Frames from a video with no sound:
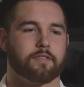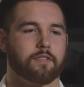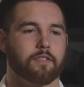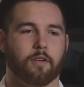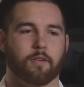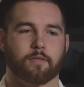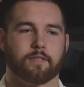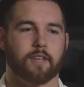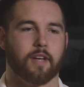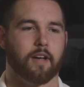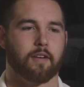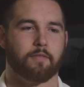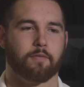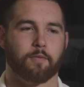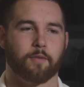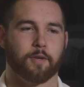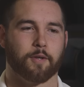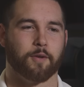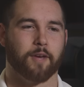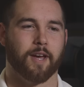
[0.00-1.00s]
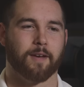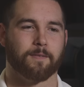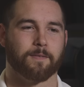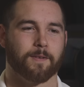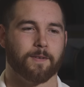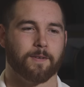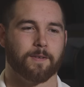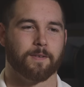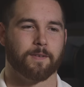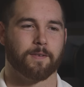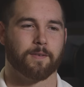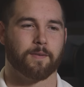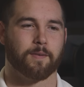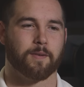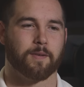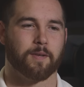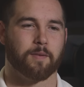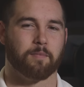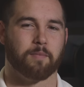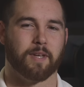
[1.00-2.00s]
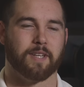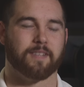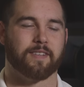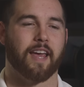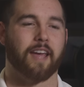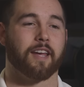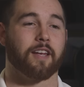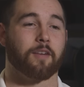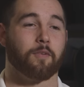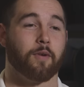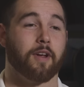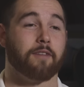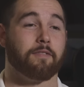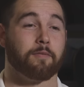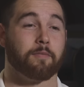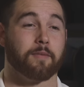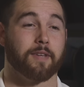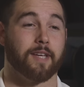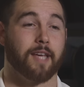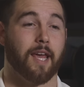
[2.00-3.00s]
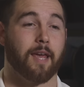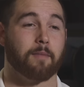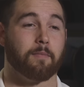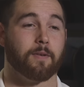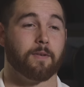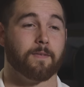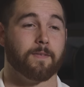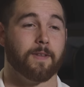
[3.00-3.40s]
so tough when you have to be taken away from the game you